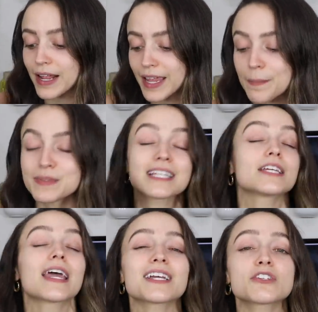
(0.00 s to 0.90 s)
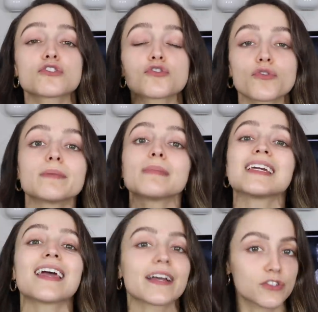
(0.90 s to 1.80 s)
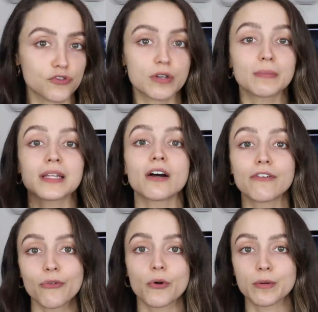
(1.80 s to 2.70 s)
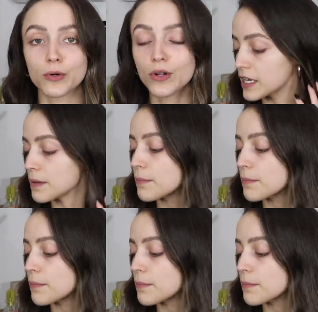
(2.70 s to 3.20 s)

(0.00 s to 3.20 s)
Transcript: I kept it extremely extremely affordable the